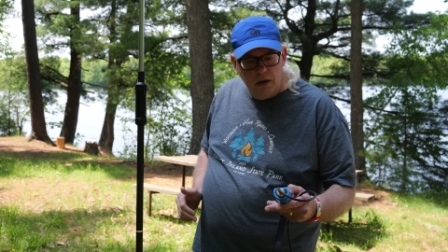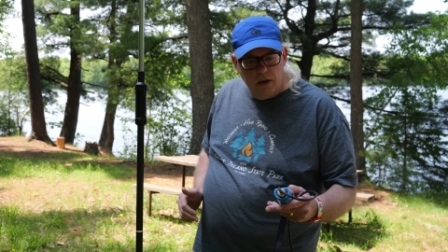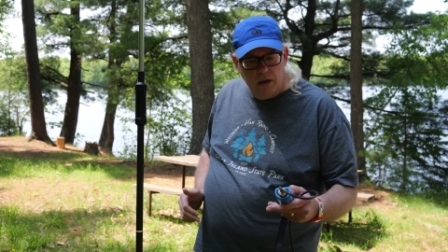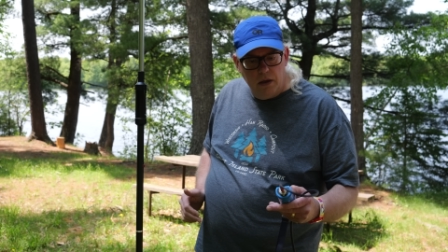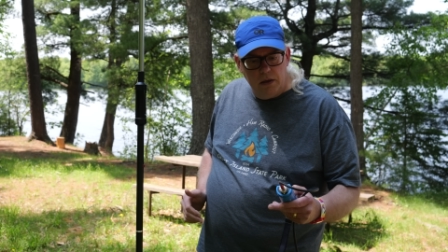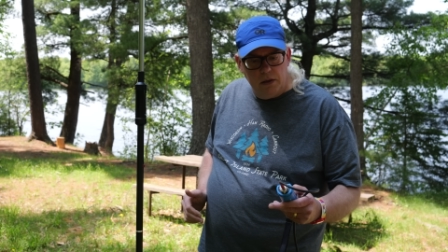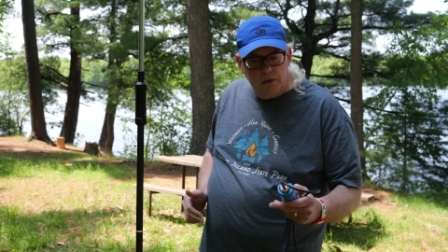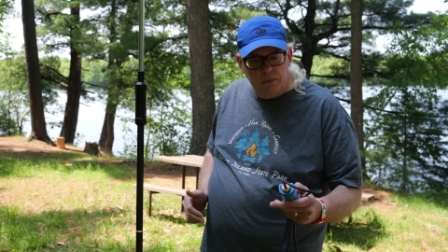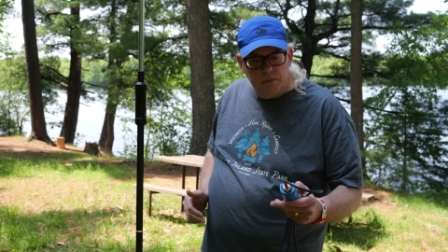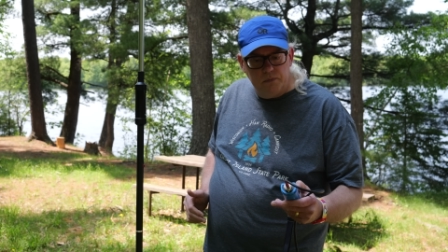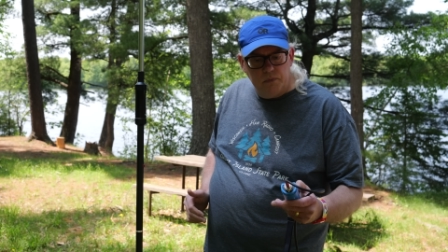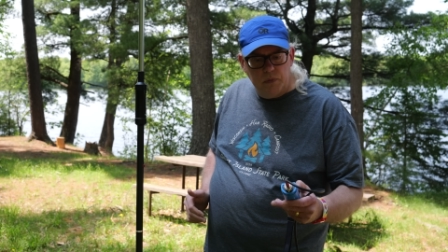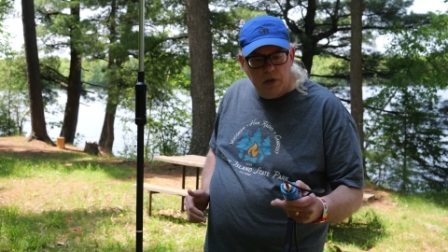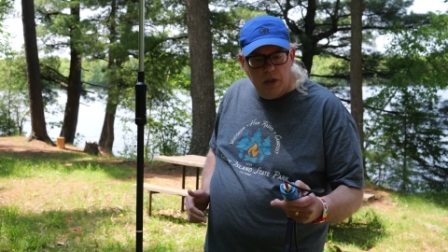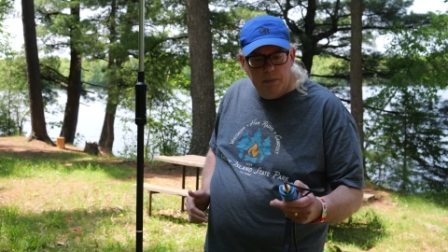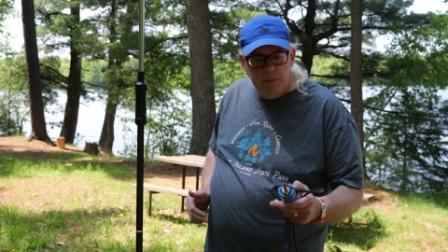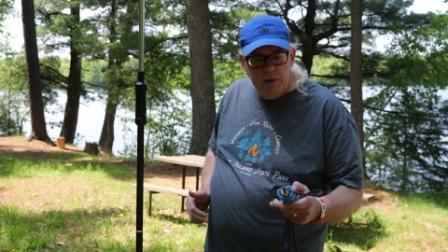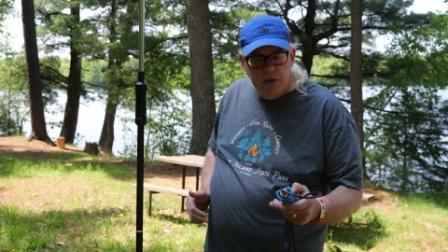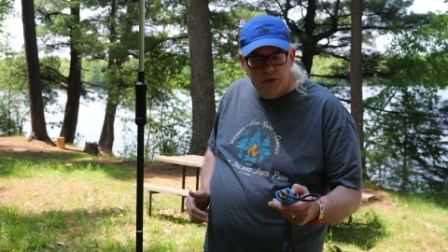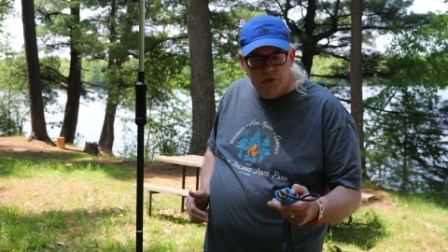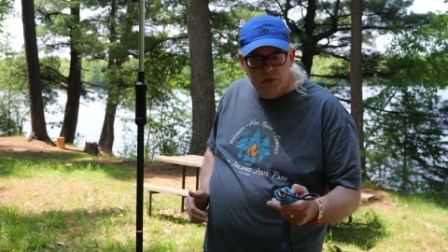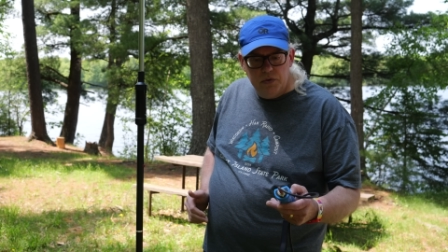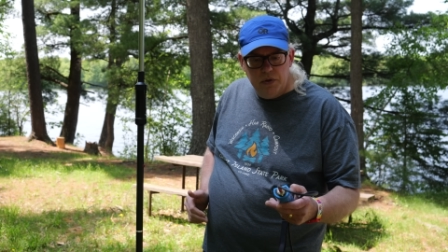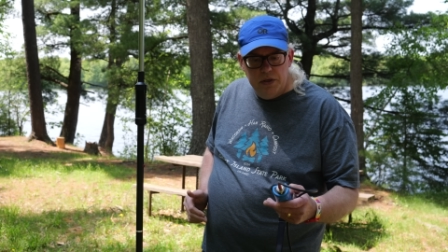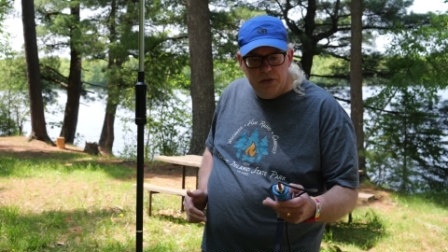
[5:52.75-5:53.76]
Um, I'm
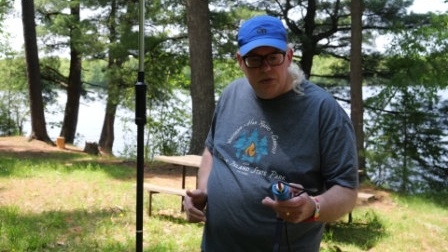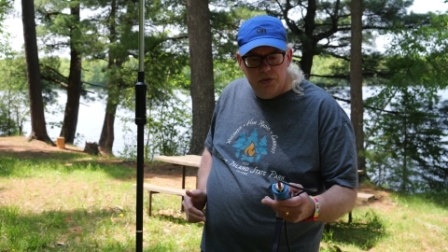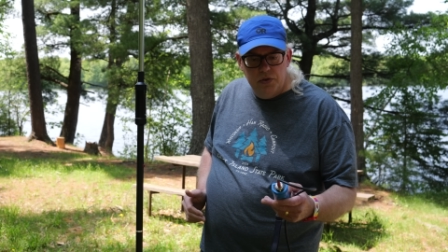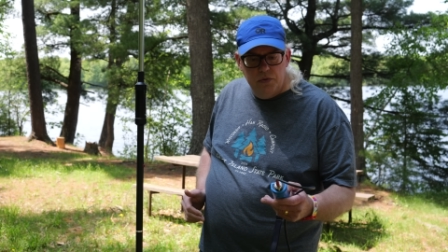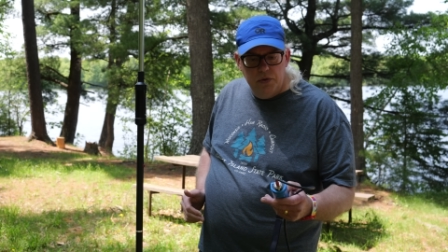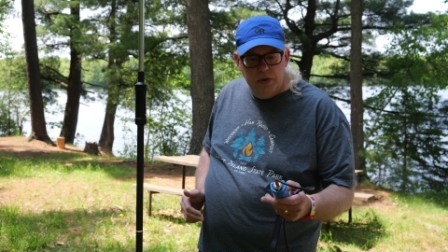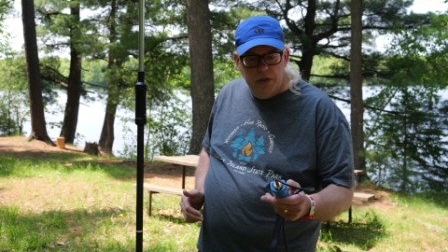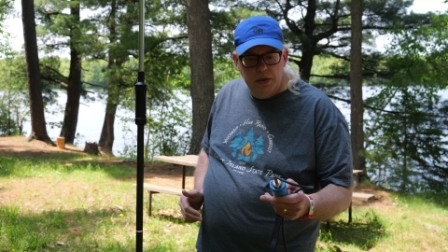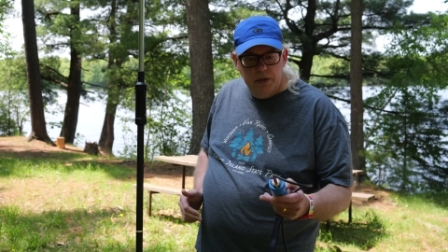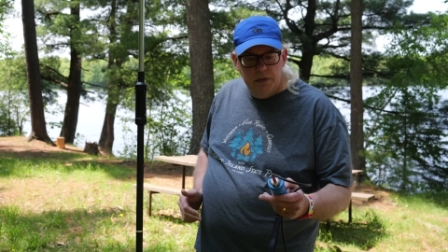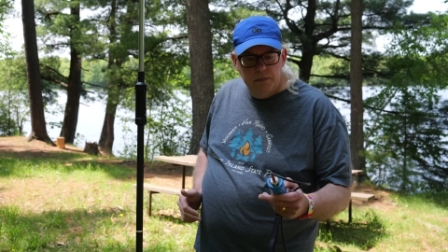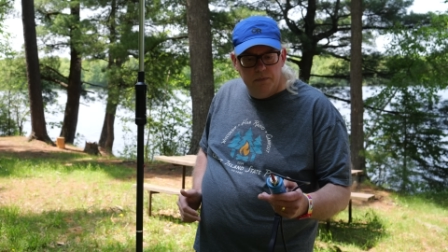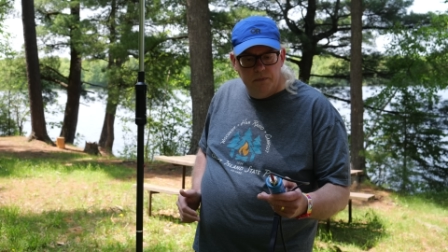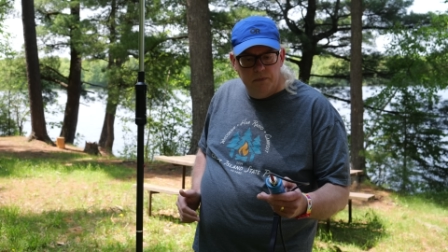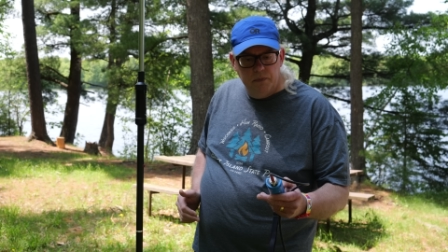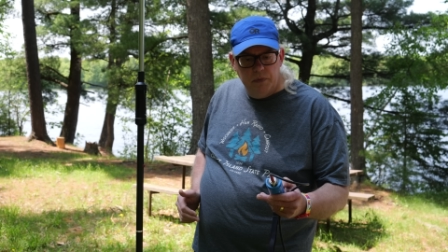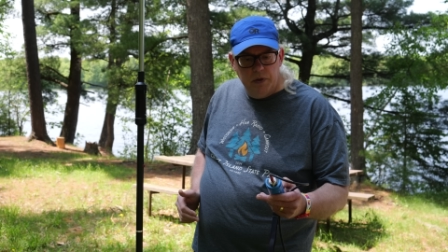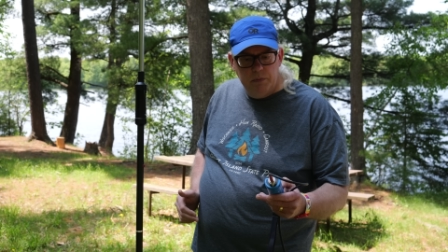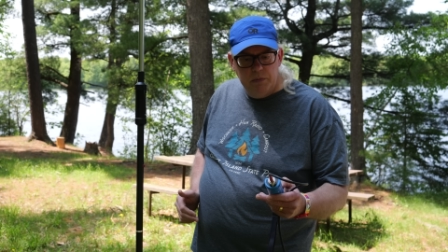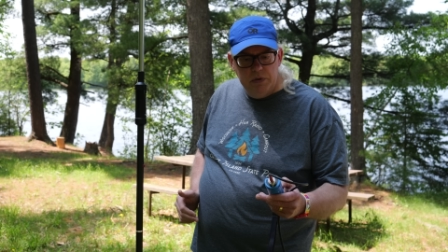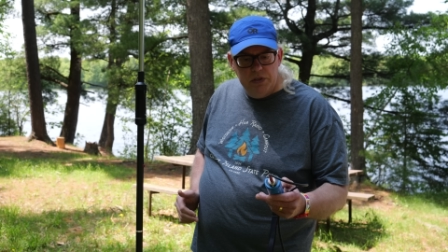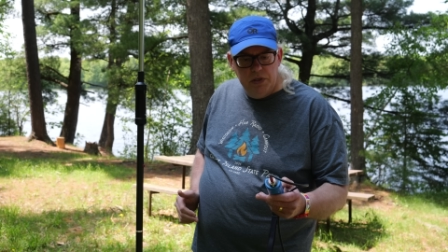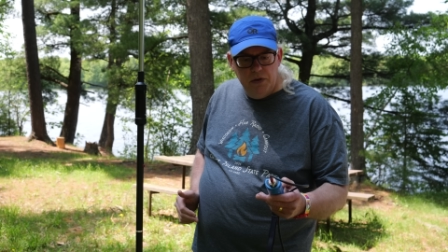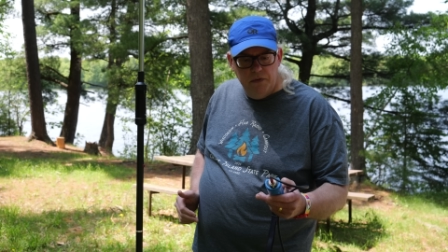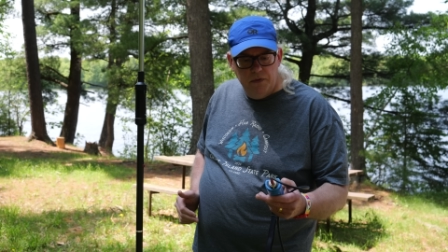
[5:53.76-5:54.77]
going to try tuning.
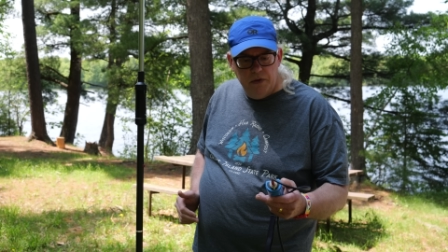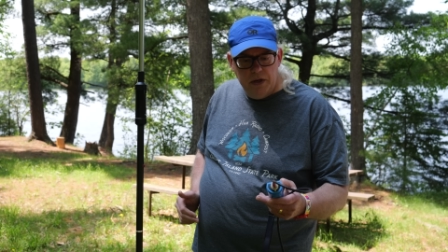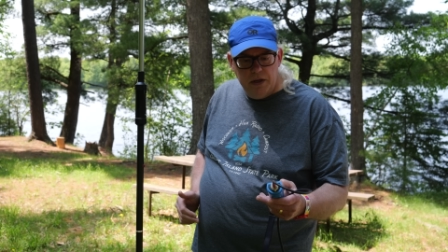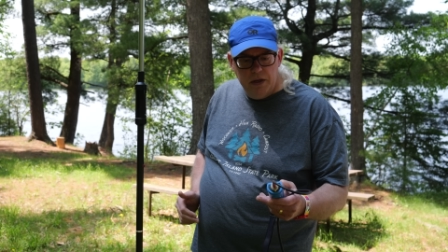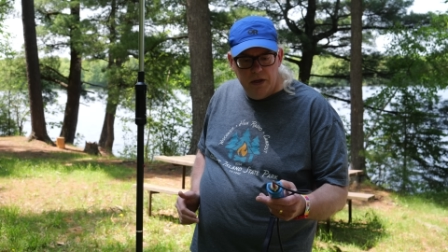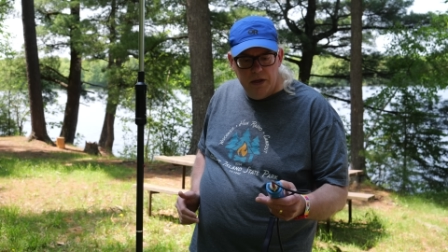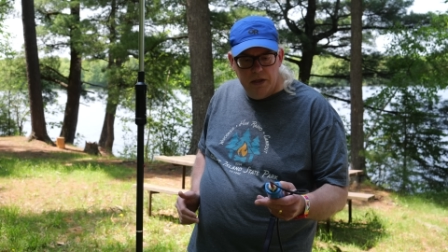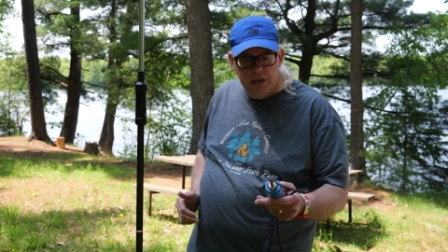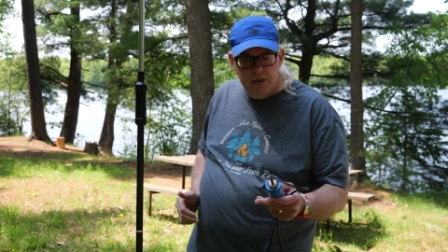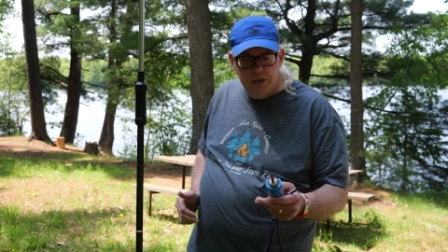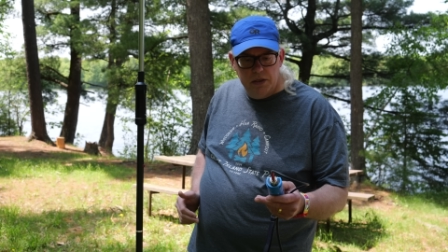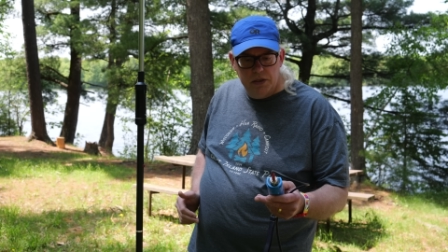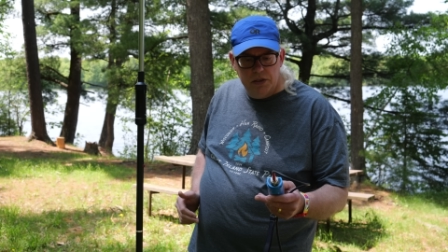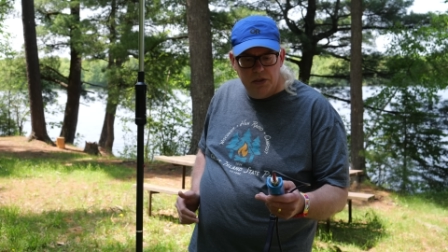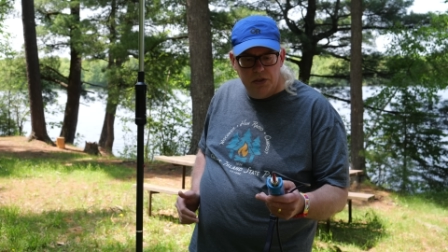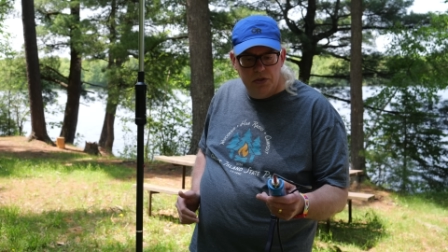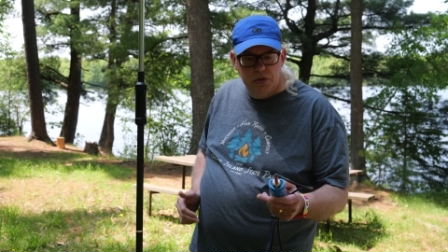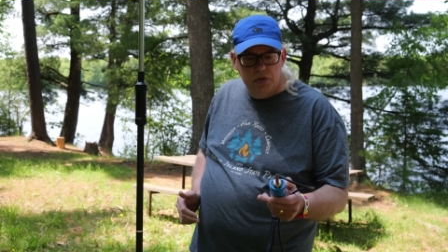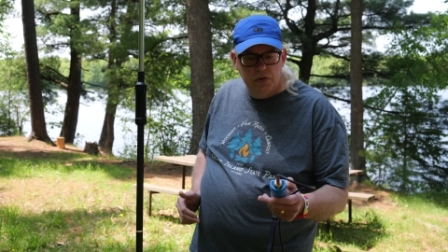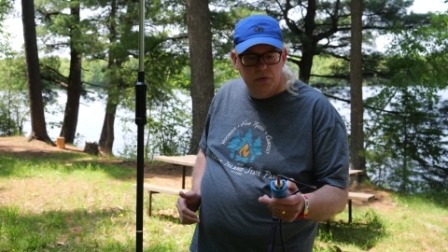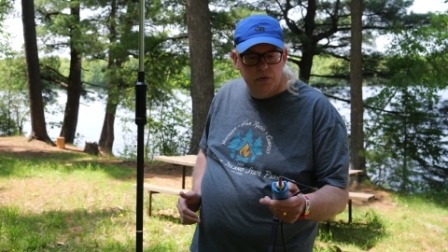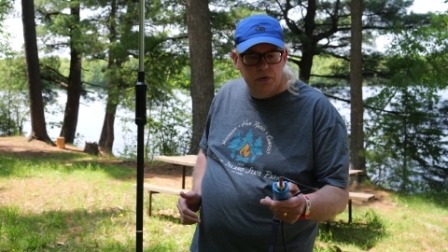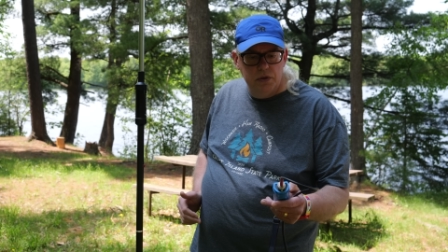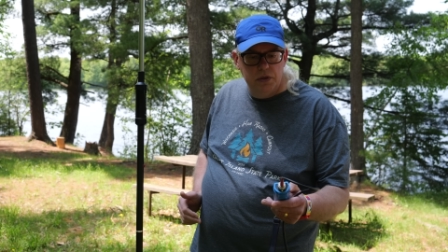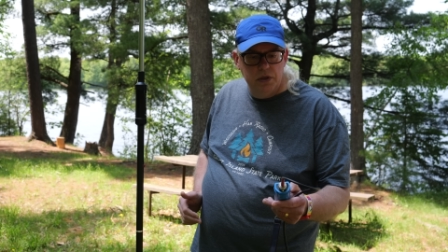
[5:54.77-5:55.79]
Let me see if I can get this
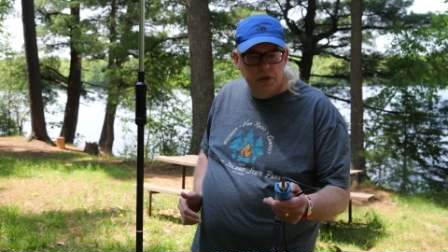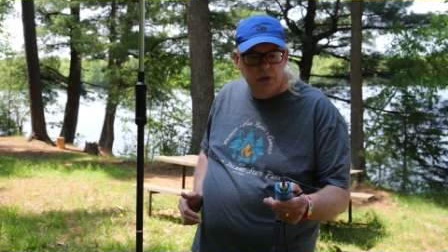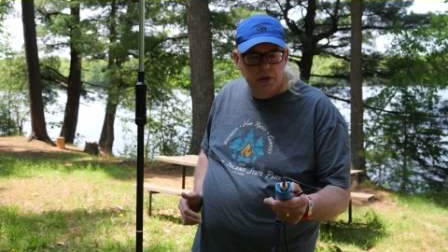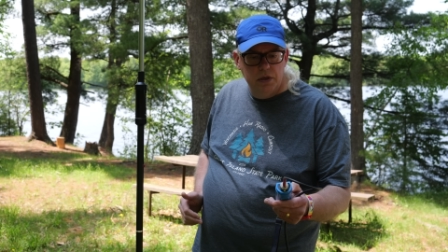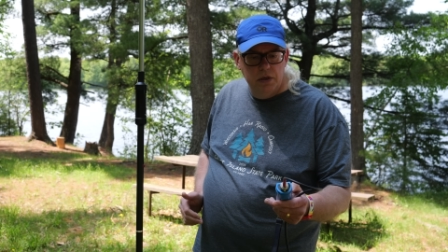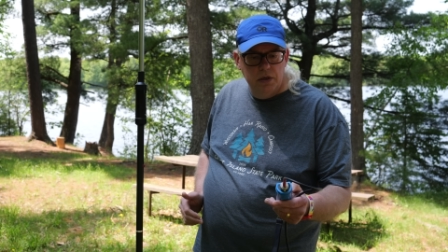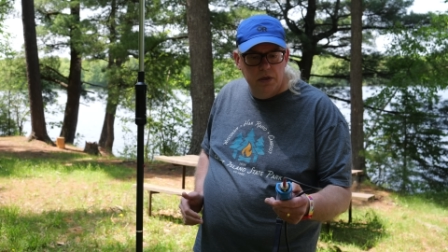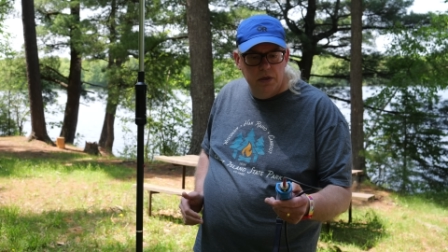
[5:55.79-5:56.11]
tuned